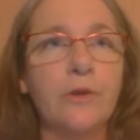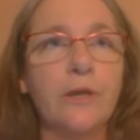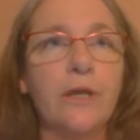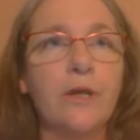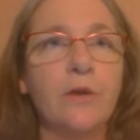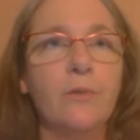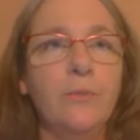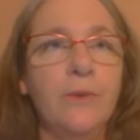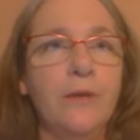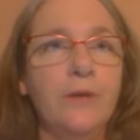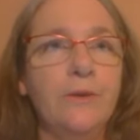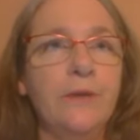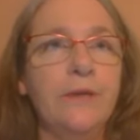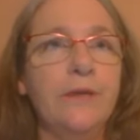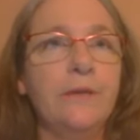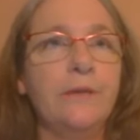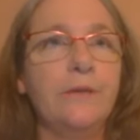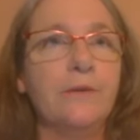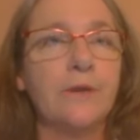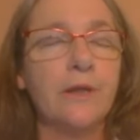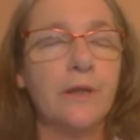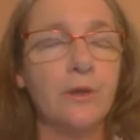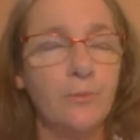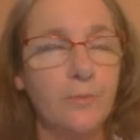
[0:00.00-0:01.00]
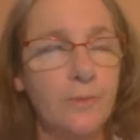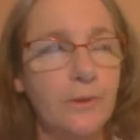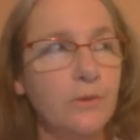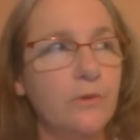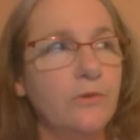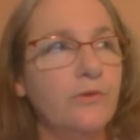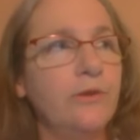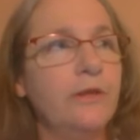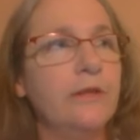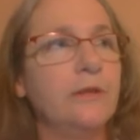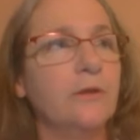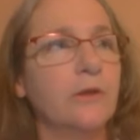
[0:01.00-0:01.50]

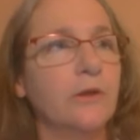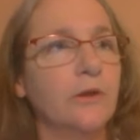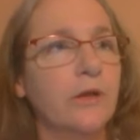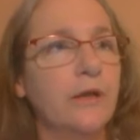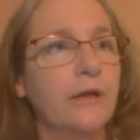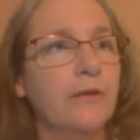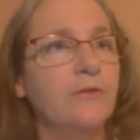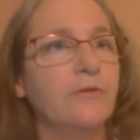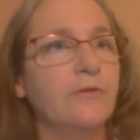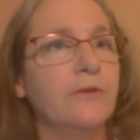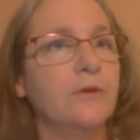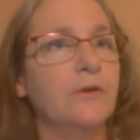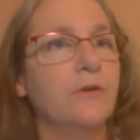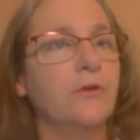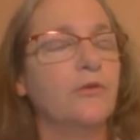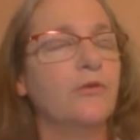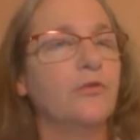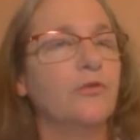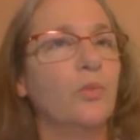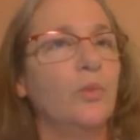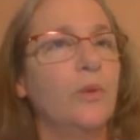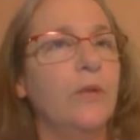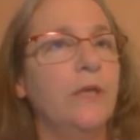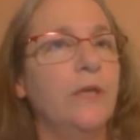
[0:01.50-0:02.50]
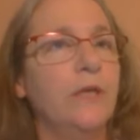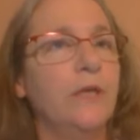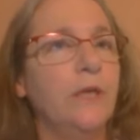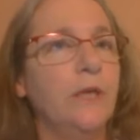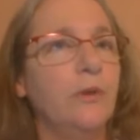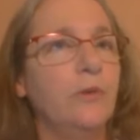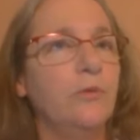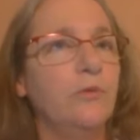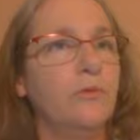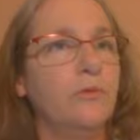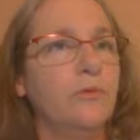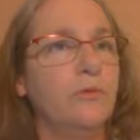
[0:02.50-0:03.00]
community learning centers, when
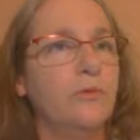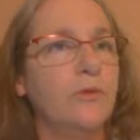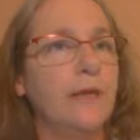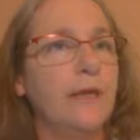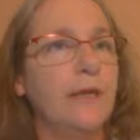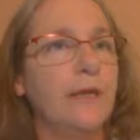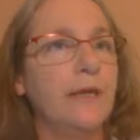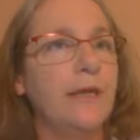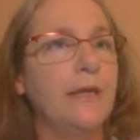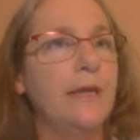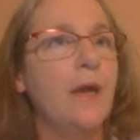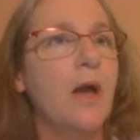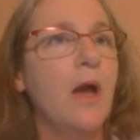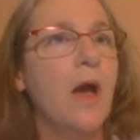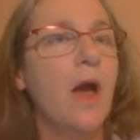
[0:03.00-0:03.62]
you see